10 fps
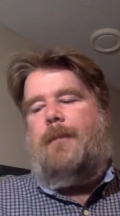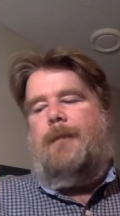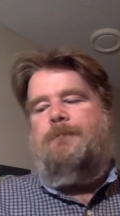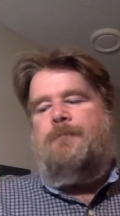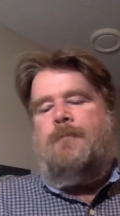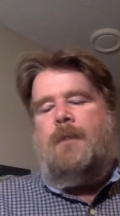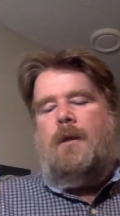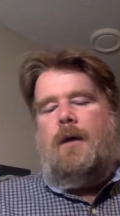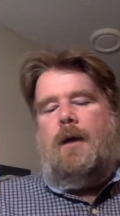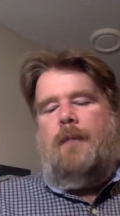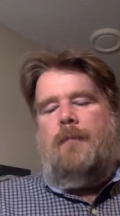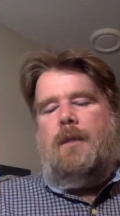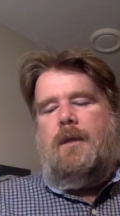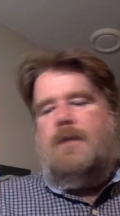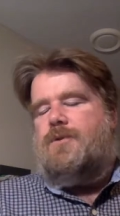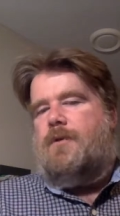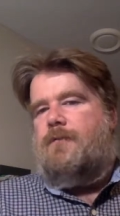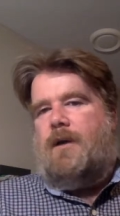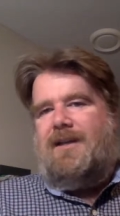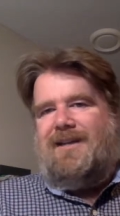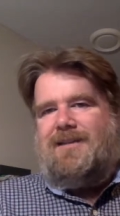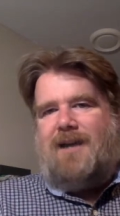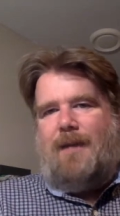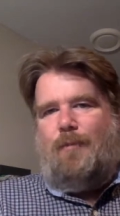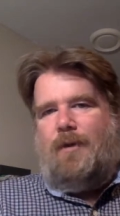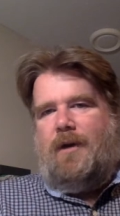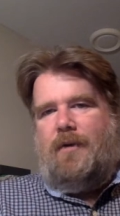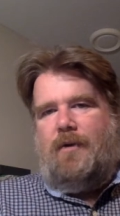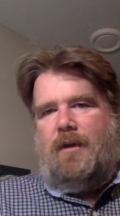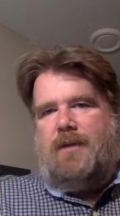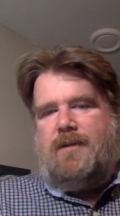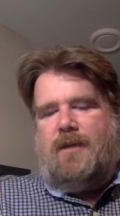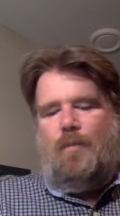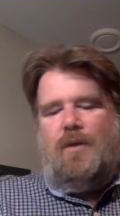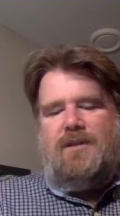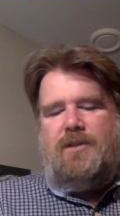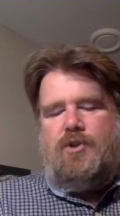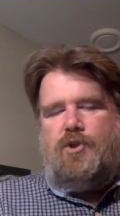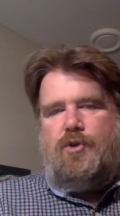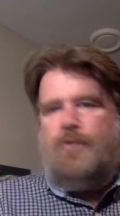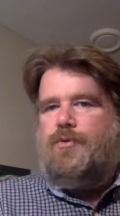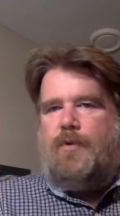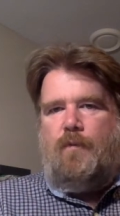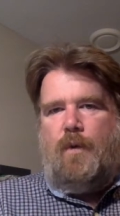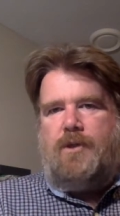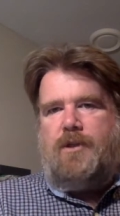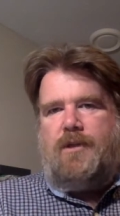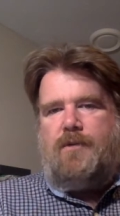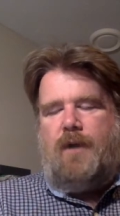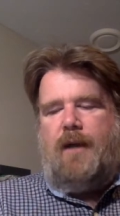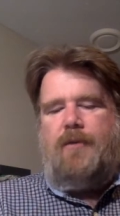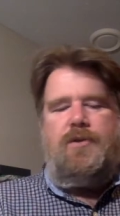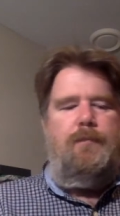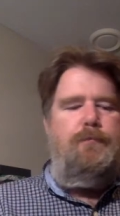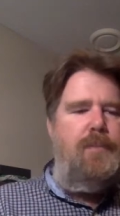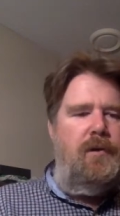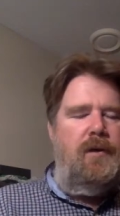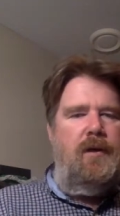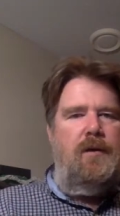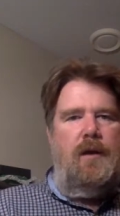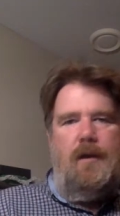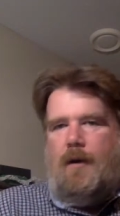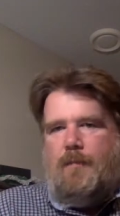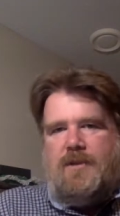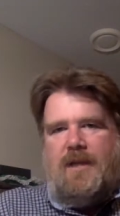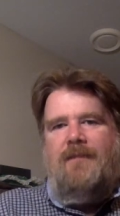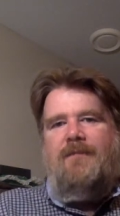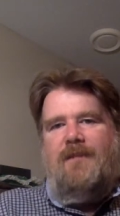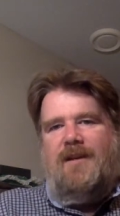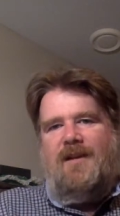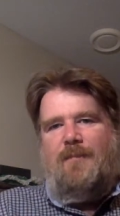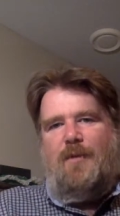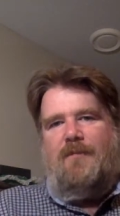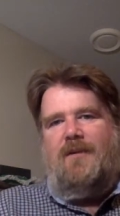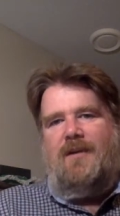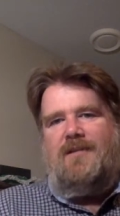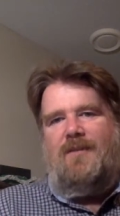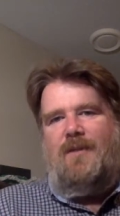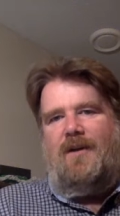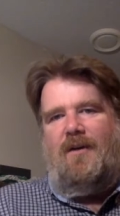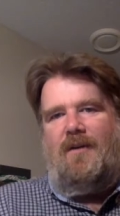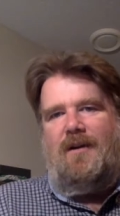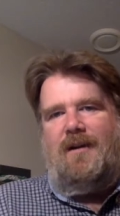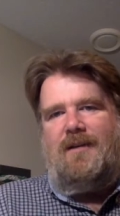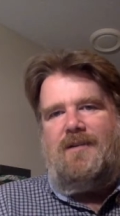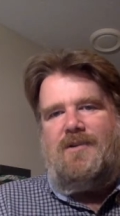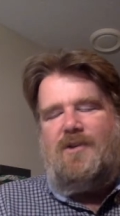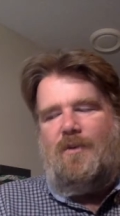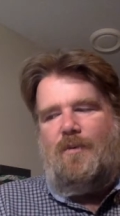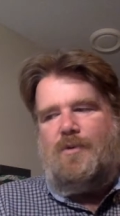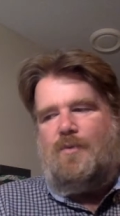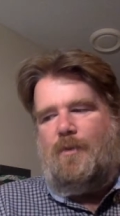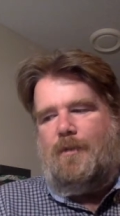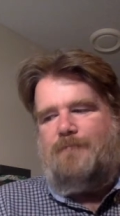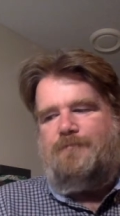But he sort of created like a top 100 list. Like, what's his true sort of wish list, right? There's a billion, almost infinite number of things that we could all collect in the Star Wars world.